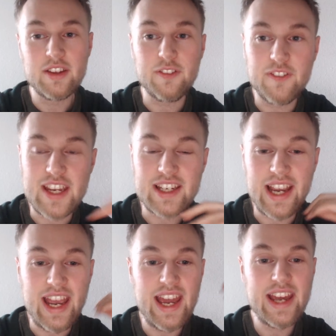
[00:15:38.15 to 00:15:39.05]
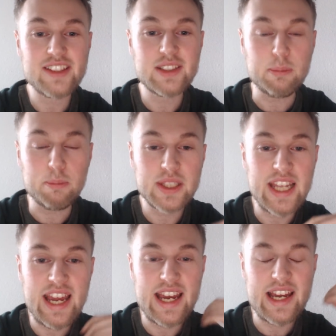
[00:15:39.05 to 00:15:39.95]
to think ahead, to
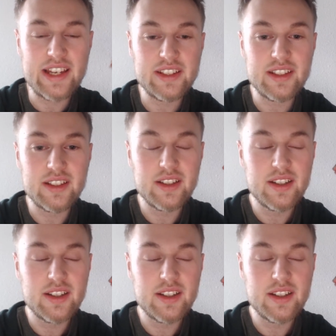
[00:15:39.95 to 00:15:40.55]
plan.